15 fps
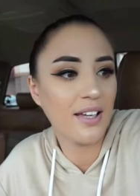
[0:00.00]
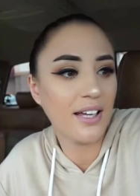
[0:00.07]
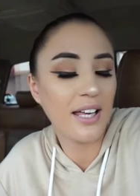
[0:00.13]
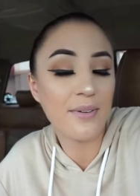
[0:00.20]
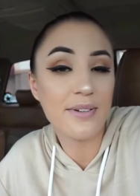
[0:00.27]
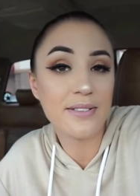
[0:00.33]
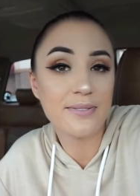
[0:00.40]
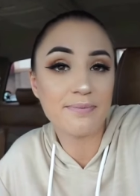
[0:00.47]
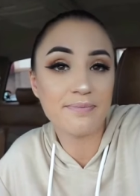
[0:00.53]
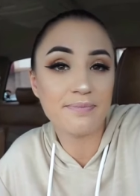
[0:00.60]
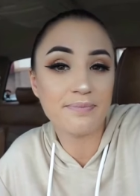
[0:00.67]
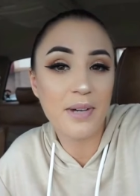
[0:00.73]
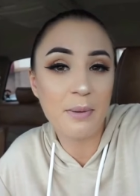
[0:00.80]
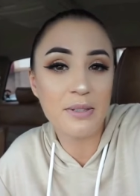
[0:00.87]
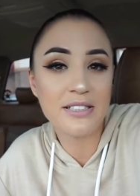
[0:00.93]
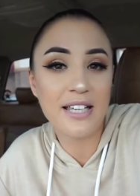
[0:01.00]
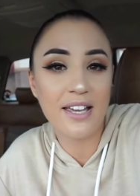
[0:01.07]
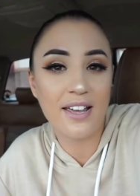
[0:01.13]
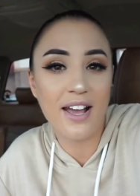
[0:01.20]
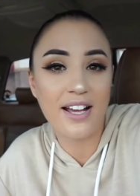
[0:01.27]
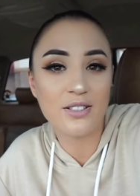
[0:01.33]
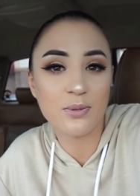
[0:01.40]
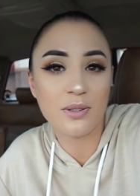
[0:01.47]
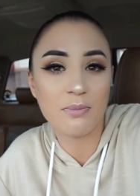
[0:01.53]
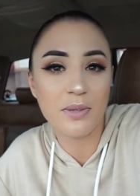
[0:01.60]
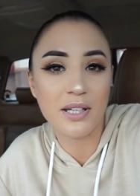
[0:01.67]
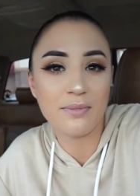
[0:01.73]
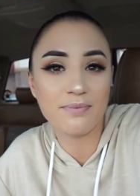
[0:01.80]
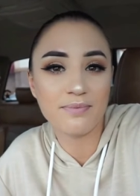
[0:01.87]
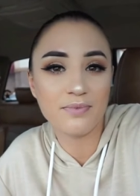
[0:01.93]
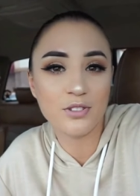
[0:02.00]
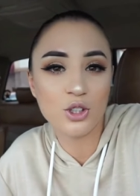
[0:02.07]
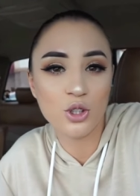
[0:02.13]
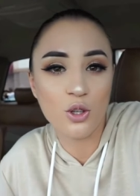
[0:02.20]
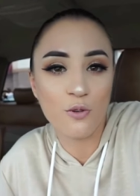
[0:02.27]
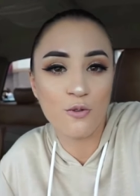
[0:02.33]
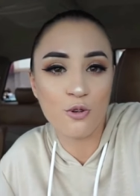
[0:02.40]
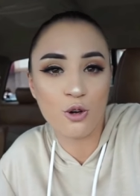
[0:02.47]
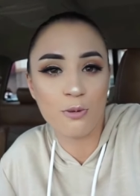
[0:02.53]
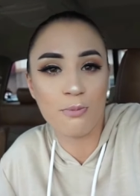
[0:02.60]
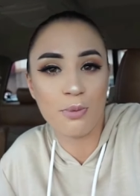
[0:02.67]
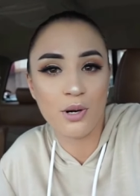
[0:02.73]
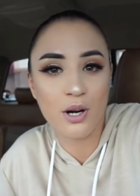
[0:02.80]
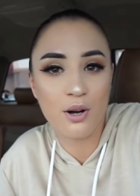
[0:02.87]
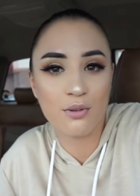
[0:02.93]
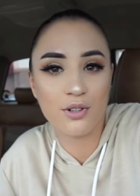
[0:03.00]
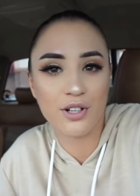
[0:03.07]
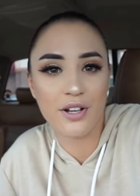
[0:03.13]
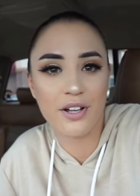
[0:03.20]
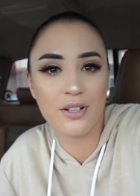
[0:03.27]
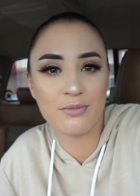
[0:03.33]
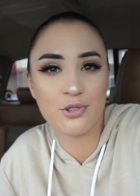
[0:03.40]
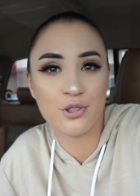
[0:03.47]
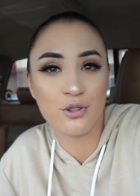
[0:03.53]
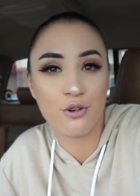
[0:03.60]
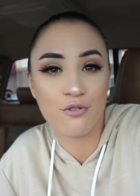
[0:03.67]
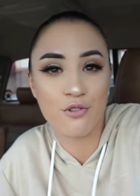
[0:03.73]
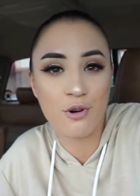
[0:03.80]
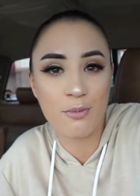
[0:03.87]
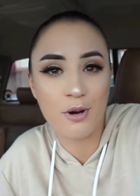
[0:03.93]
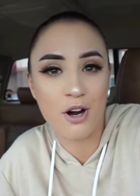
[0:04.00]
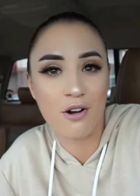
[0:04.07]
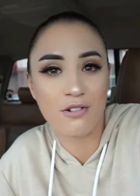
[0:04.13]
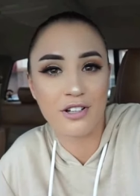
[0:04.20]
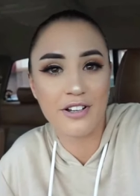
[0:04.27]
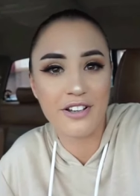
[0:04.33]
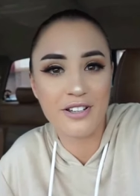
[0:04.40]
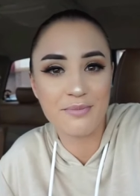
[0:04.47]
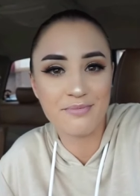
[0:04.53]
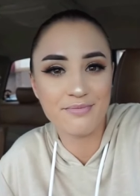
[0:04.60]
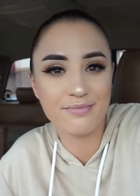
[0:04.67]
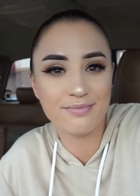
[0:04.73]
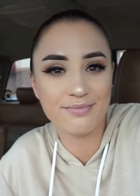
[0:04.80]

Anyways, I'm gonna take you guys with me to the football game, to the football game.